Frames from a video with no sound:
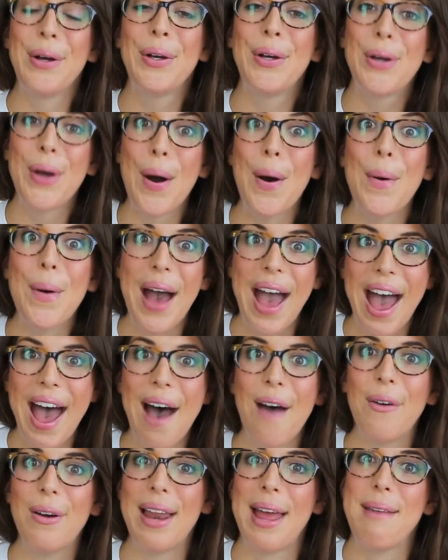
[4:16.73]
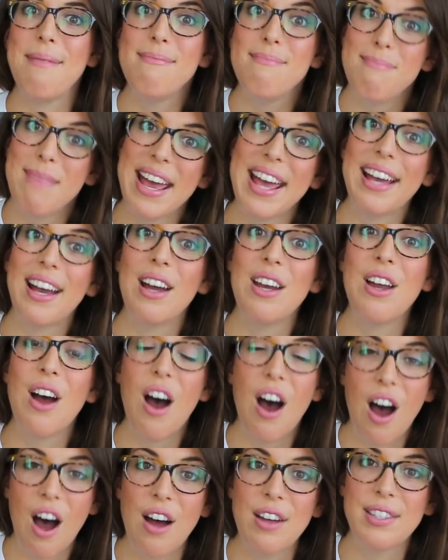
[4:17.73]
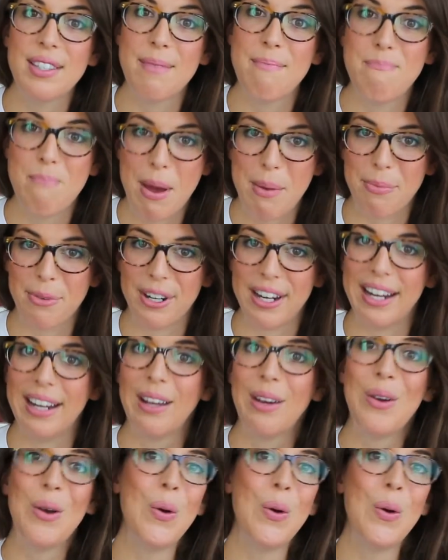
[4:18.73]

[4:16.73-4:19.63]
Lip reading: Go out and make an awesome memory.